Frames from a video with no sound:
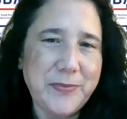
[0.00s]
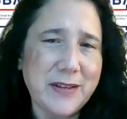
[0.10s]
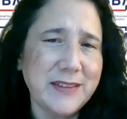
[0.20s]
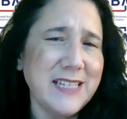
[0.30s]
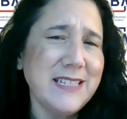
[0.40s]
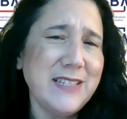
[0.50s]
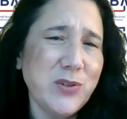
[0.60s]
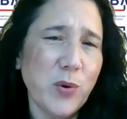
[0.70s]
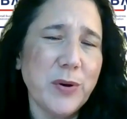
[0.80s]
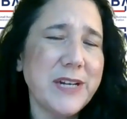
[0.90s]
These
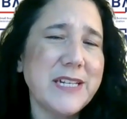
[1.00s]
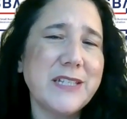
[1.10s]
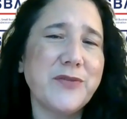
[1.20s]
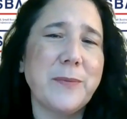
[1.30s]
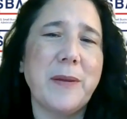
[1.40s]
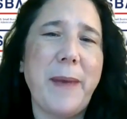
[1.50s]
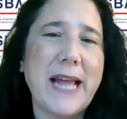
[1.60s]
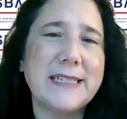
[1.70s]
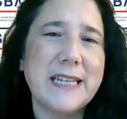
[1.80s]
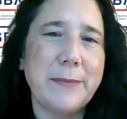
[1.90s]
stories from the
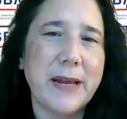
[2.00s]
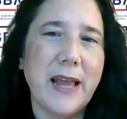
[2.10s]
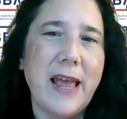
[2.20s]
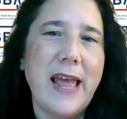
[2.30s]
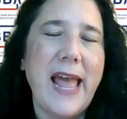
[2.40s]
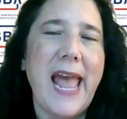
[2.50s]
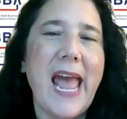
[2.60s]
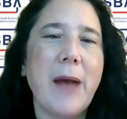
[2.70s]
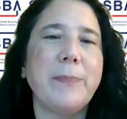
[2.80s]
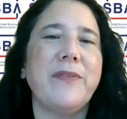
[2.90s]
pandemic
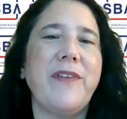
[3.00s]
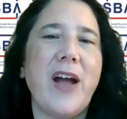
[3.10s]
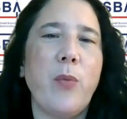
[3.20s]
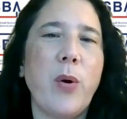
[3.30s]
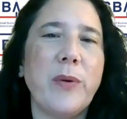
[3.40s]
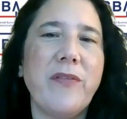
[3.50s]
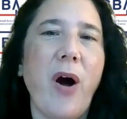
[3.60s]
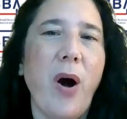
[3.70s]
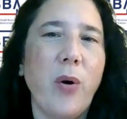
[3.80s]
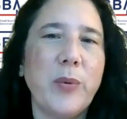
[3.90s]
amplify what we've
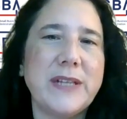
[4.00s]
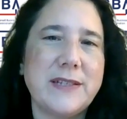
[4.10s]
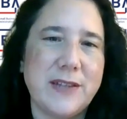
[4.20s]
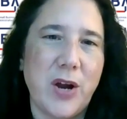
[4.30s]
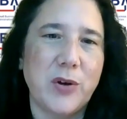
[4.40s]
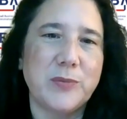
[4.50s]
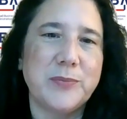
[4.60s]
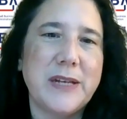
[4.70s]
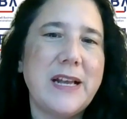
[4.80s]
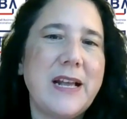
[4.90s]
always
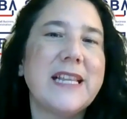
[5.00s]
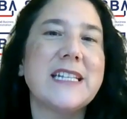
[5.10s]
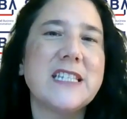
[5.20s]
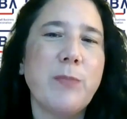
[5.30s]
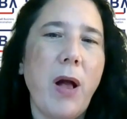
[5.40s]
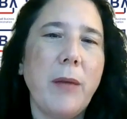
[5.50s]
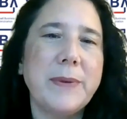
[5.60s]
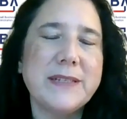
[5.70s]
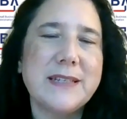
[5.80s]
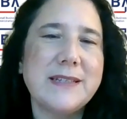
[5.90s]
known, that small
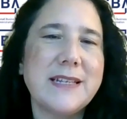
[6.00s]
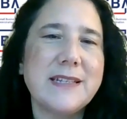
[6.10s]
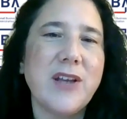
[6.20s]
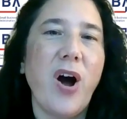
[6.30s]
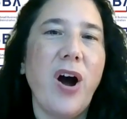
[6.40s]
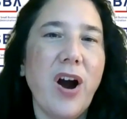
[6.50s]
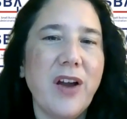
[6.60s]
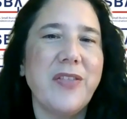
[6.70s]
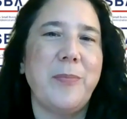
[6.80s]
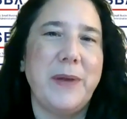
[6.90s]
businesses
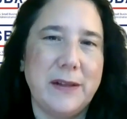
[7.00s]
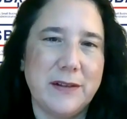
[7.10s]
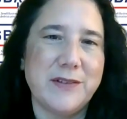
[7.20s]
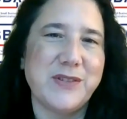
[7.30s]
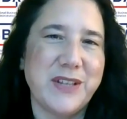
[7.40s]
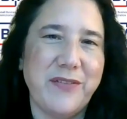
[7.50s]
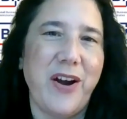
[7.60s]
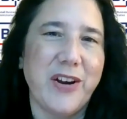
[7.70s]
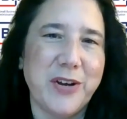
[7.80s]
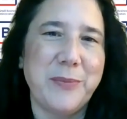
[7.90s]
are the pillars of
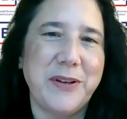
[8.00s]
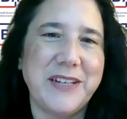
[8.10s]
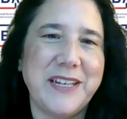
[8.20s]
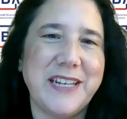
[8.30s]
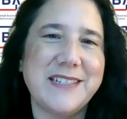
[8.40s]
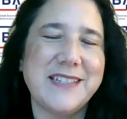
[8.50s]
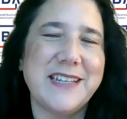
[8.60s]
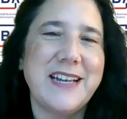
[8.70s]
our communities.